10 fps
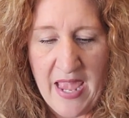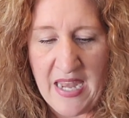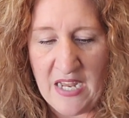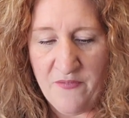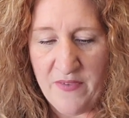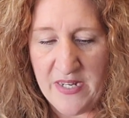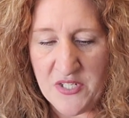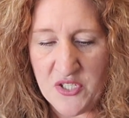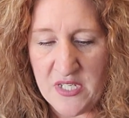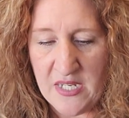and I
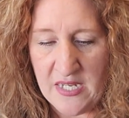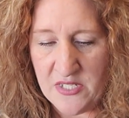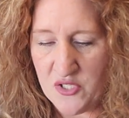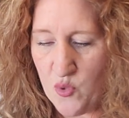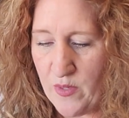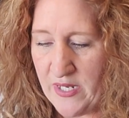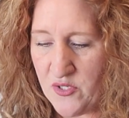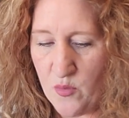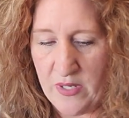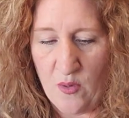finished it into
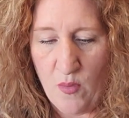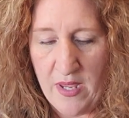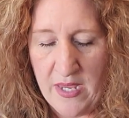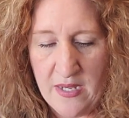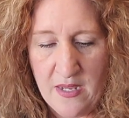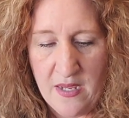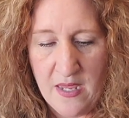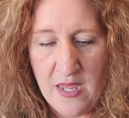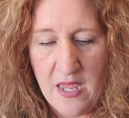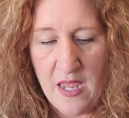2021.
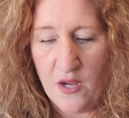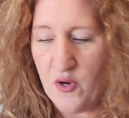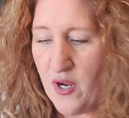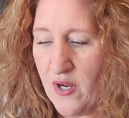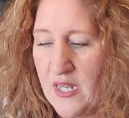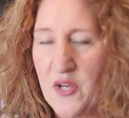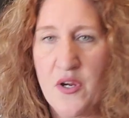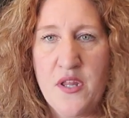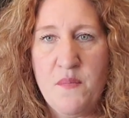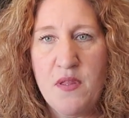Early
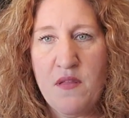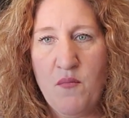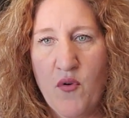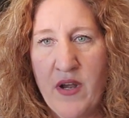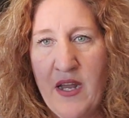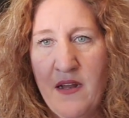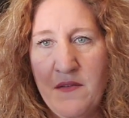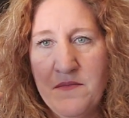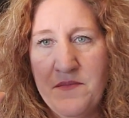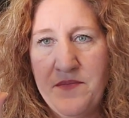Christmas
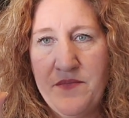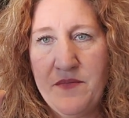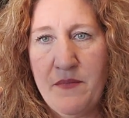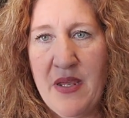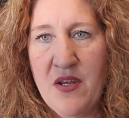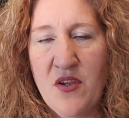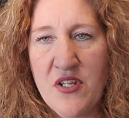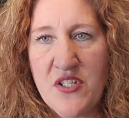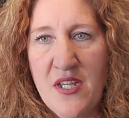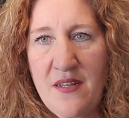Morning
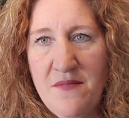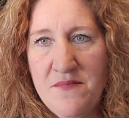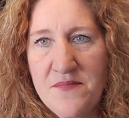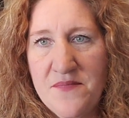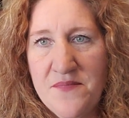pincushion.